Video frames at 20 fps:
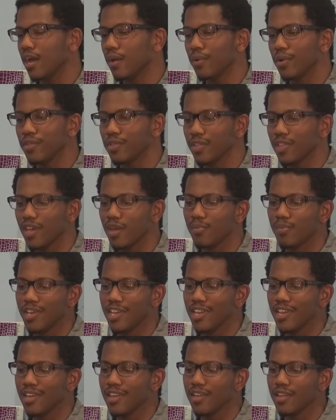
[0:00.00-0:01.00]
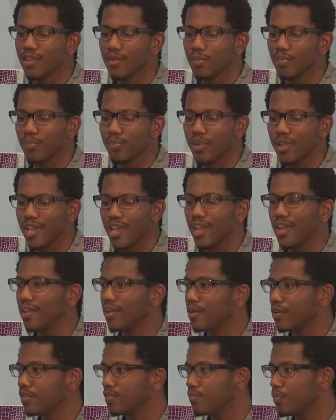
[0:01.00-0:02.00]
whether that be playing
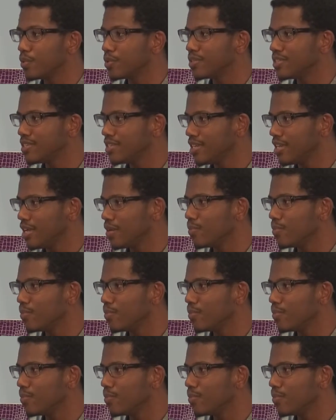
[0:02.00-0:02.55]
on a sports team,